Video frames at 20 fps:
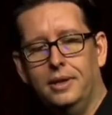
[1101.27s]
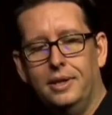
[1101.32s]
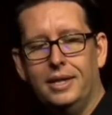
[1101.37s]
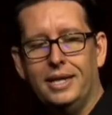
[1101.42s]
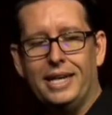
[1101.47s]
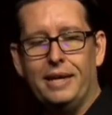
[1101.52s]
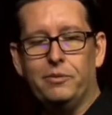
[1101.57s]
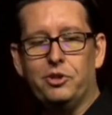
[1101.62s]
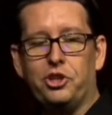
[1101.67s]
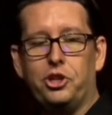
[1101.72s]

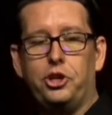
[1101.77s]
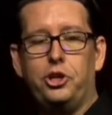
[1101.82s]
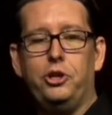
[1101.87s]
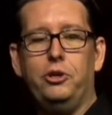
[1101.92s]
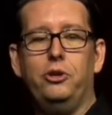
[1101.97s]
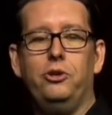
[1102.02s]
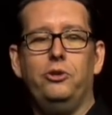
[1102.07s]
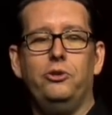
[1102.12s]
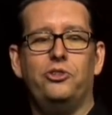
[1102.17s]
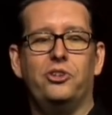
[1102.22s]
It was a
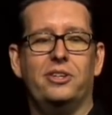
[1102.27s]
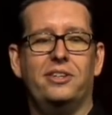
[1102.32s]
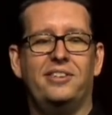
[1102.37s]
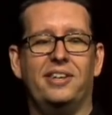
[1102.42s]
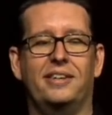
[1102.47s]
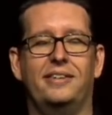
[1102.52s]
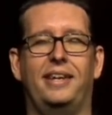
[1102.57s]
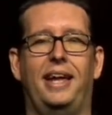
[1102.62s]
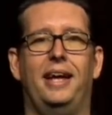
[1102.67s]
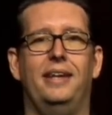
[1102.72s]
huge
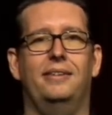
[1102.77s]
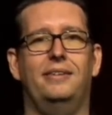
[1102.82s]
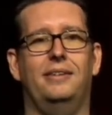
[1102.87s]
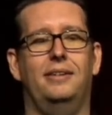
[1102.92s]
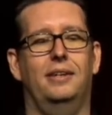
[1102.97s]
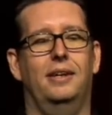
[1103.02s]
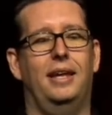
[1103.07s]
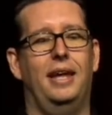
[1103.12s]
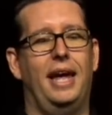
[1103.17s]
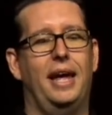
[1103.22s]
success,
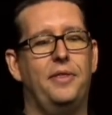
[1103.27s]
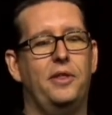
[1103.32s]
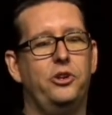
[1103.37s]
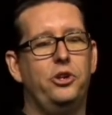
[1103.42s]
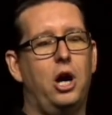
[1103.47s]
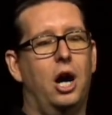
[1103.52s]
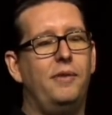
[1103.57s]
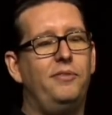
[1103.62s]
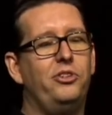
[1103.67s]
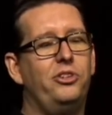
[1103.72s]
and the
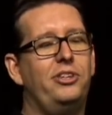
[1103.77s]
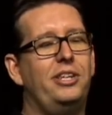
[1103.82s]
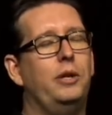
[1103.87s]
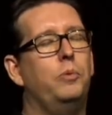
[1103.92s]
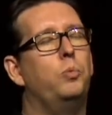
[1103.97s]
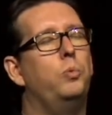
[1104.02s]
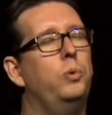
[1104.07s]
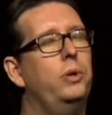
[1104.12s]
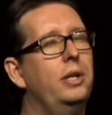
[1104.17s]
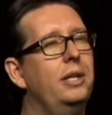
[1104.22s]
novelty
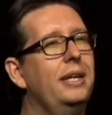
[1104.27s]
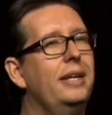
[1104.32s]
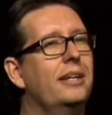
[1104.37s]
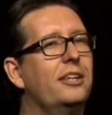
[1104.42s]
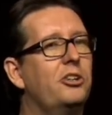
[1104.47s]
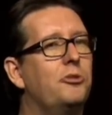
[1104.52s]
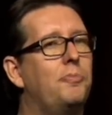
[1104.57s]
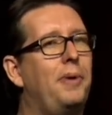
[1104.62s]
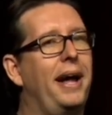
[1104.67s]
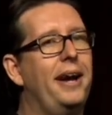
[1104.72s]
really
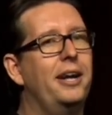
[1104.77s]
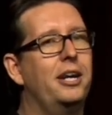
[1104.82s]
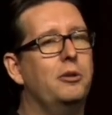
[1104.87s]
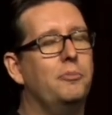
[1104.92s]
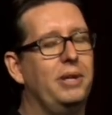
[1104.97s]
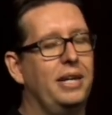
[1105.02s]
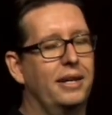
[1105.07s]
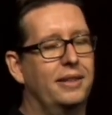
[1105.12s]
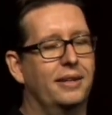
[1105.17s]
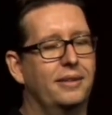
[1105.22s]
inspired
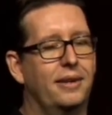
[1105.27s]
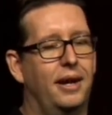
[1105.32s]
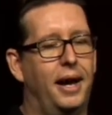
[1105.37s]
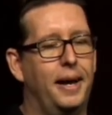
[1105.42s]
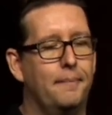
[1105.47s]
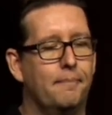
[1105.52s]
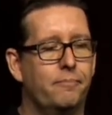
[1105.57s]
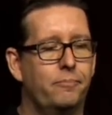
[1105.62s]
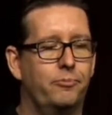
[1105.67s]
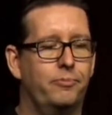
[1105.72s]
me at the time.